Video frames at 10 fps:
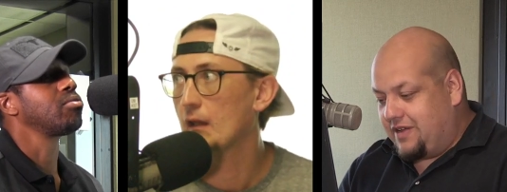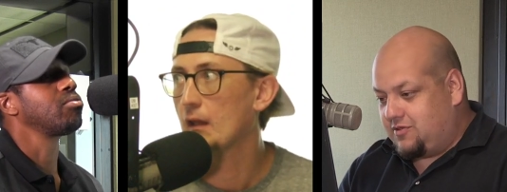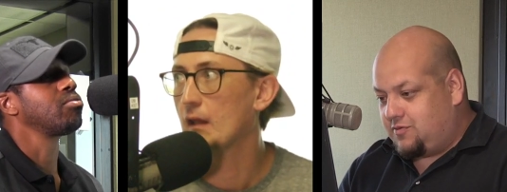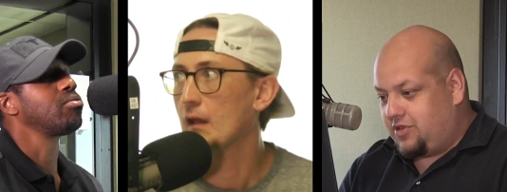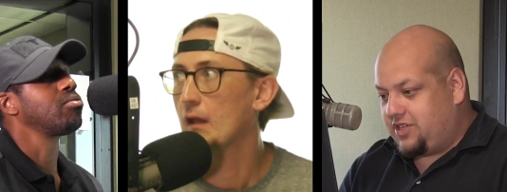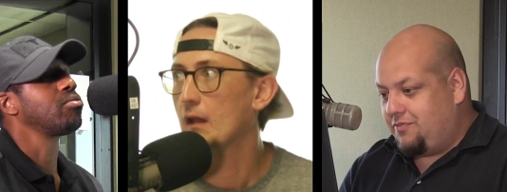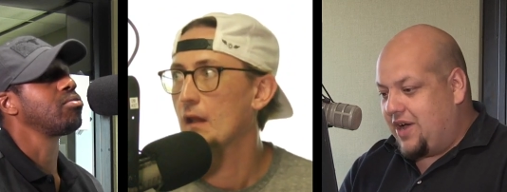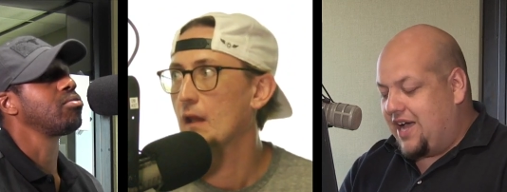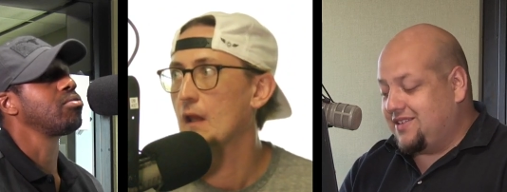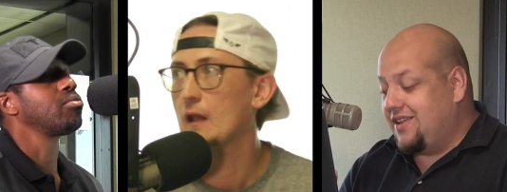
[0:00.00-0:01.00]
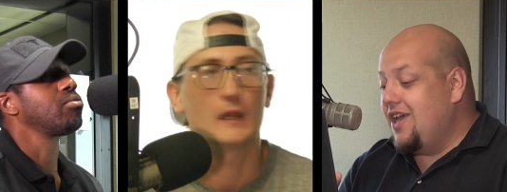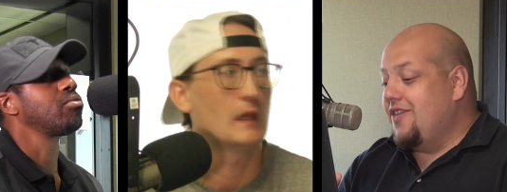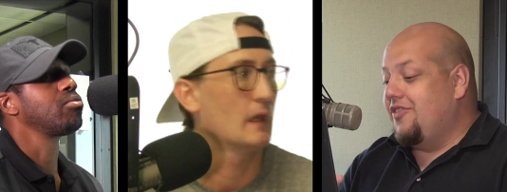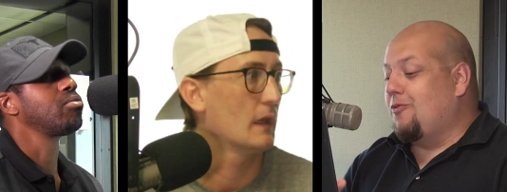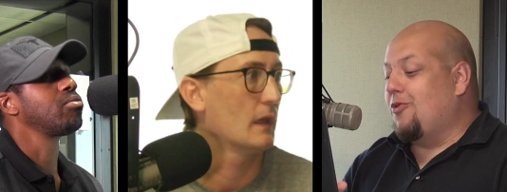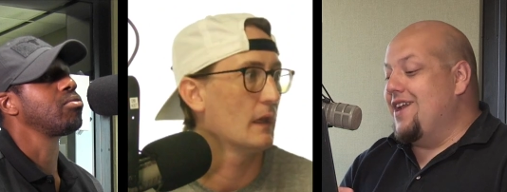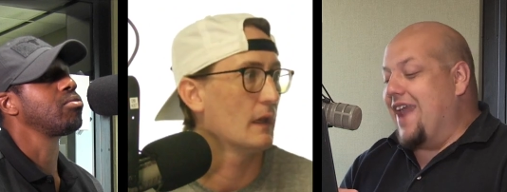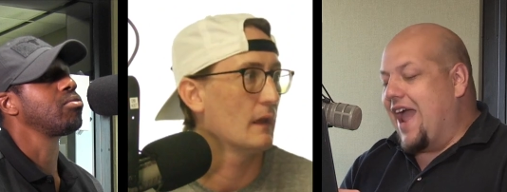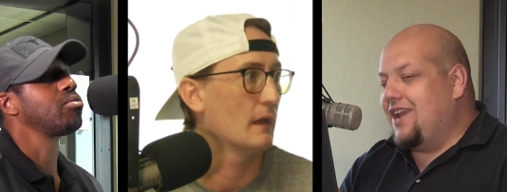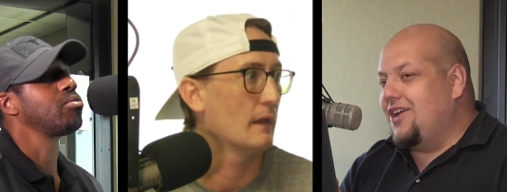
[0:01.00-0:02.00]
Speaker 1: 7 Sports Composite, there were
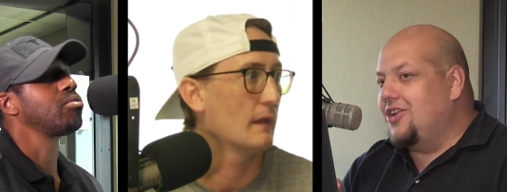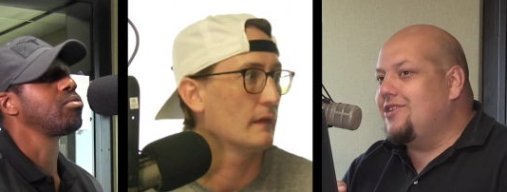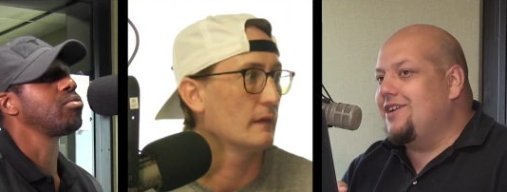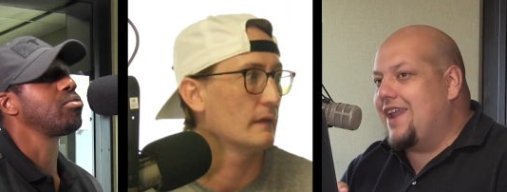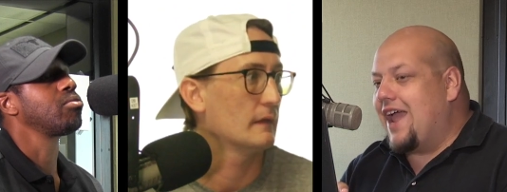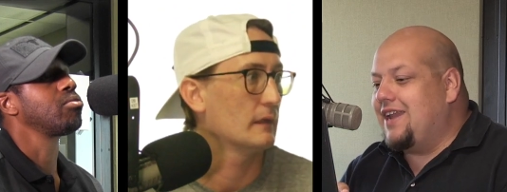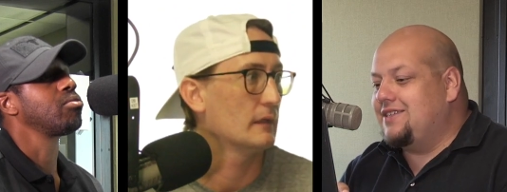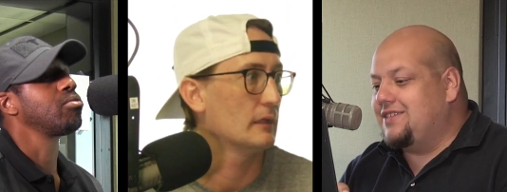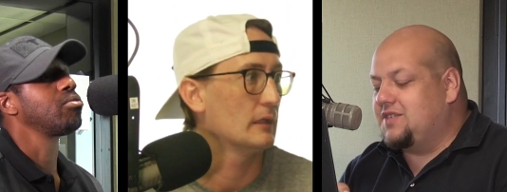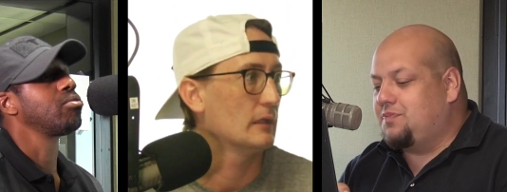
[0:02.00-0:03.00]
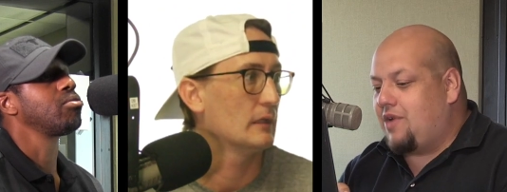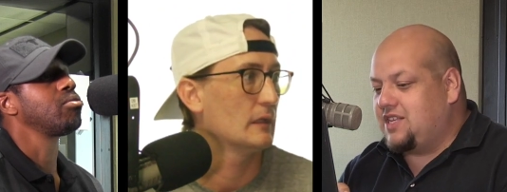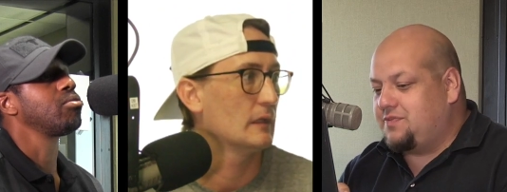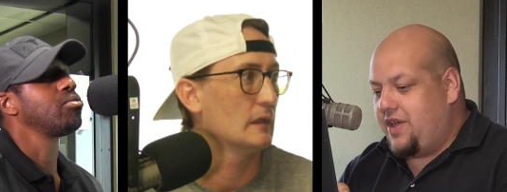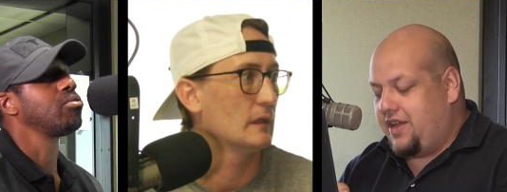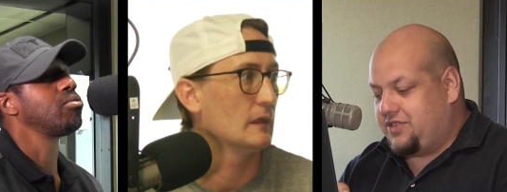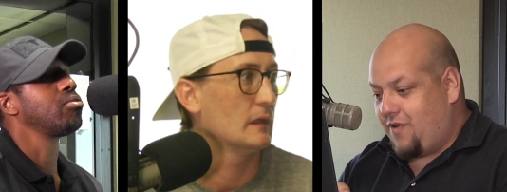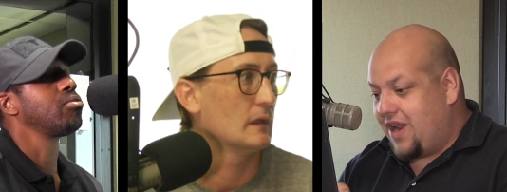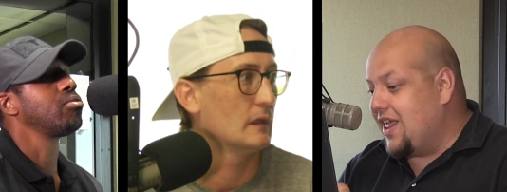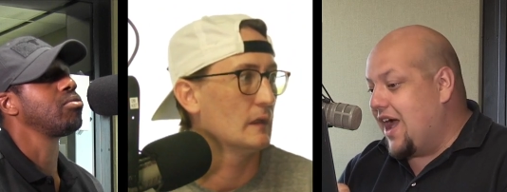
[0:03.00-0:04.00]
996 prospects
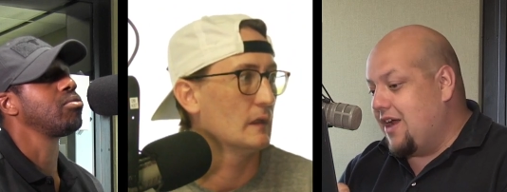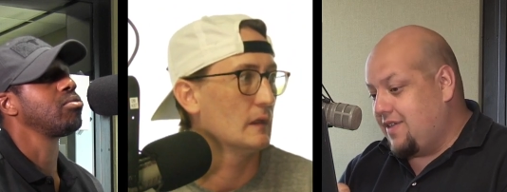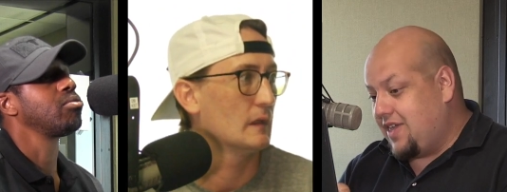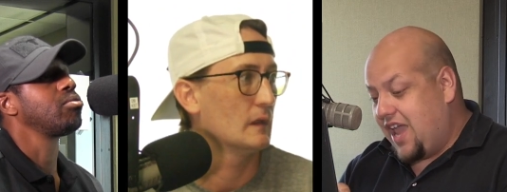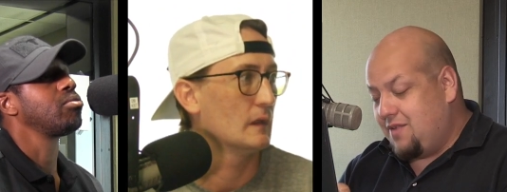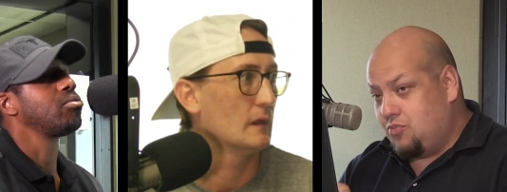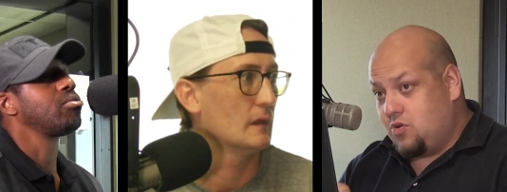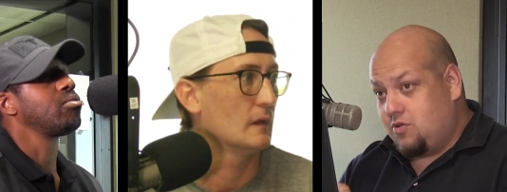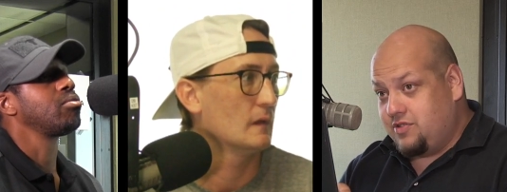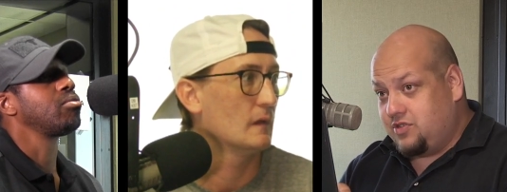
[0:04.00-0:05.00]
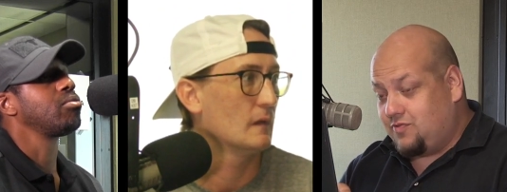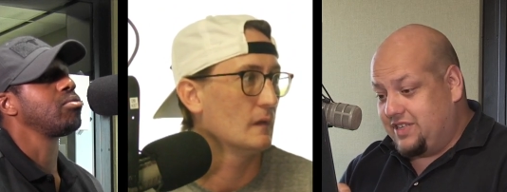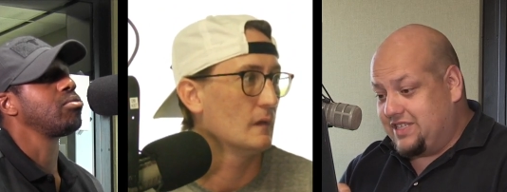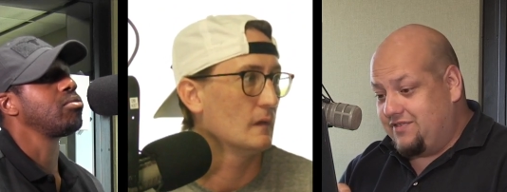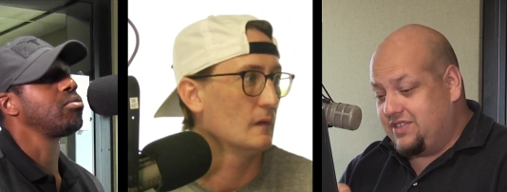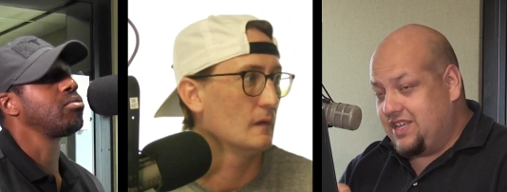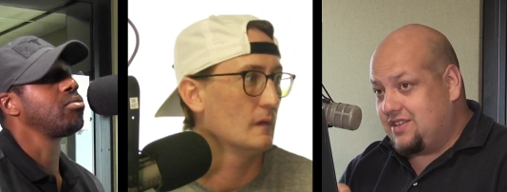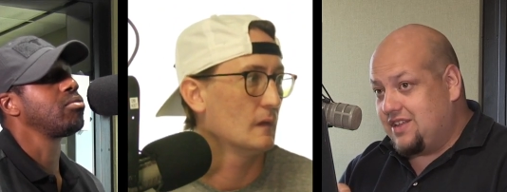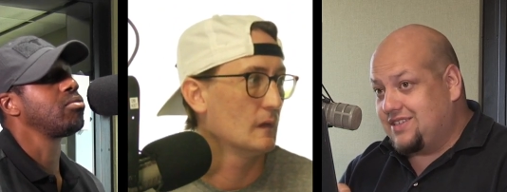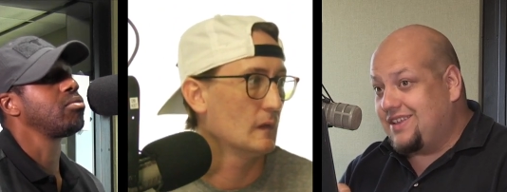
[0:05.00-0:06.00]
rated higher than Cade Brewer in the 2017
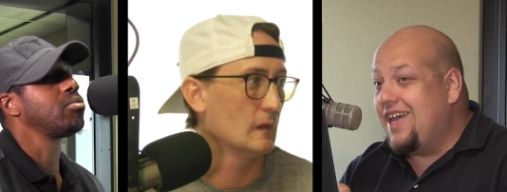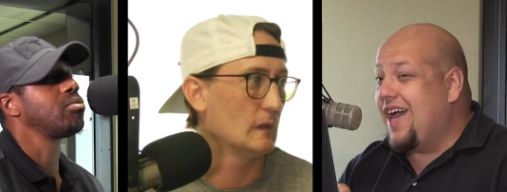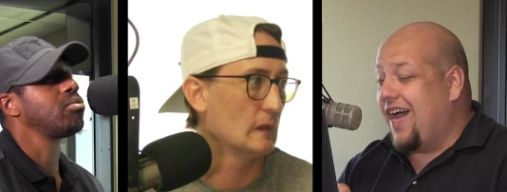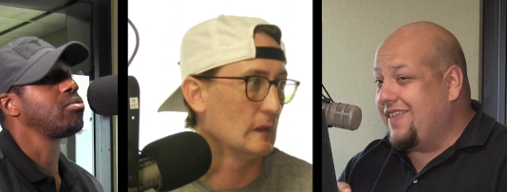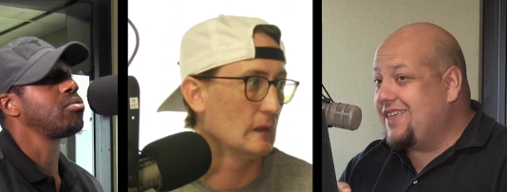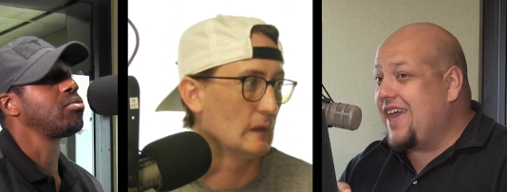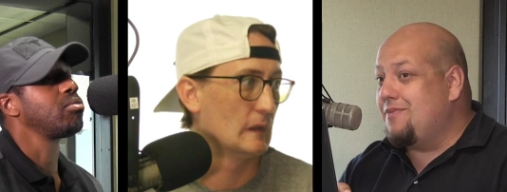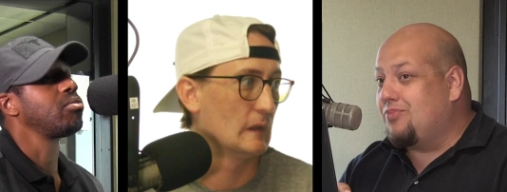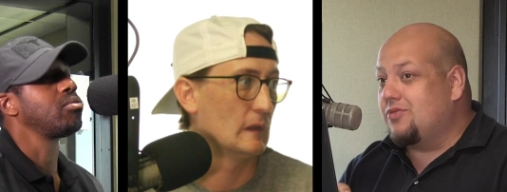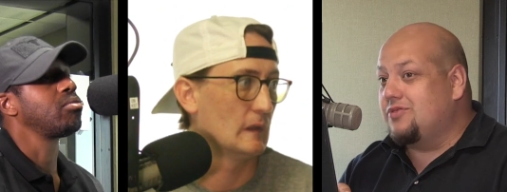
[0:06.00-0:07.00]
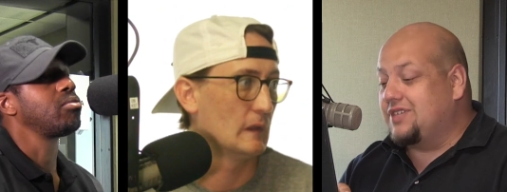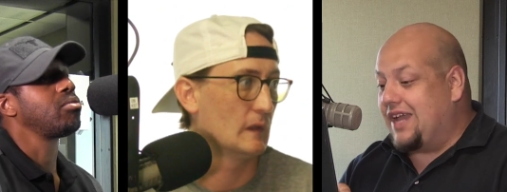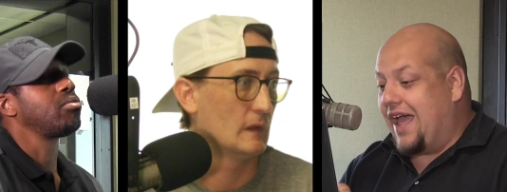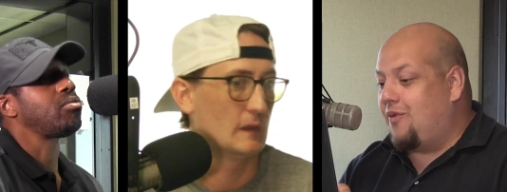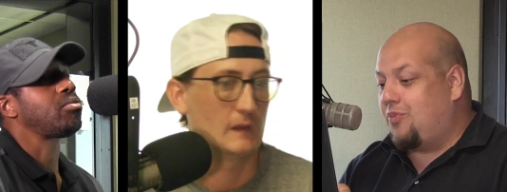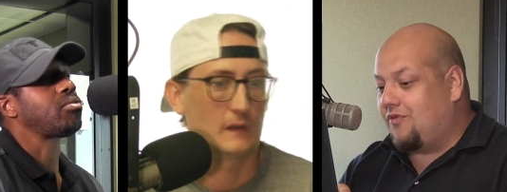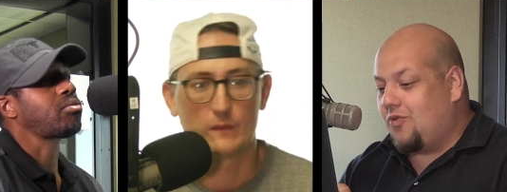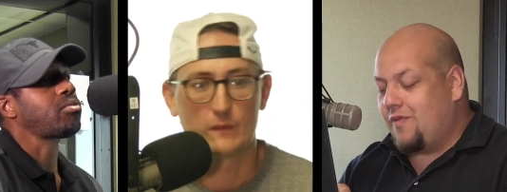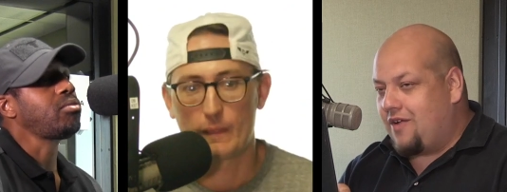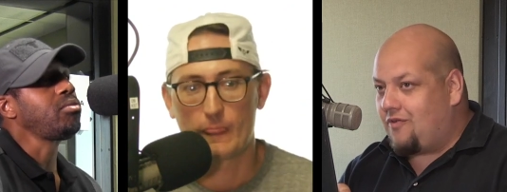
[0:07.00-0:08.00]
class. I think Cade Brewer is going to
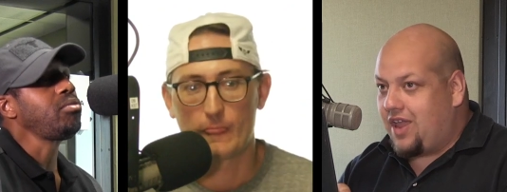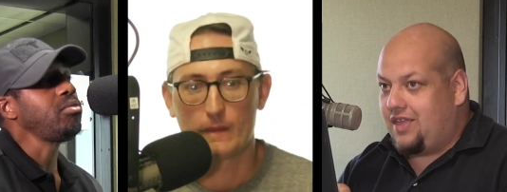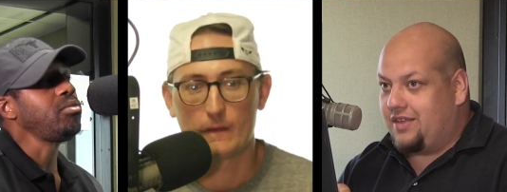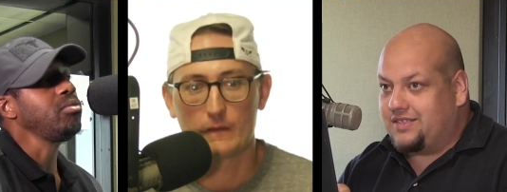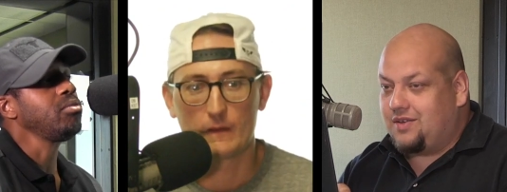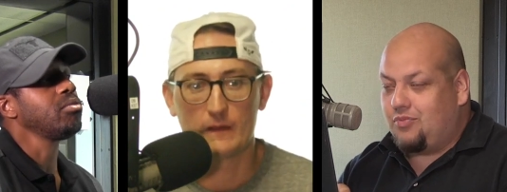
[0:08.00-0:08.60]
outperform that ranking at some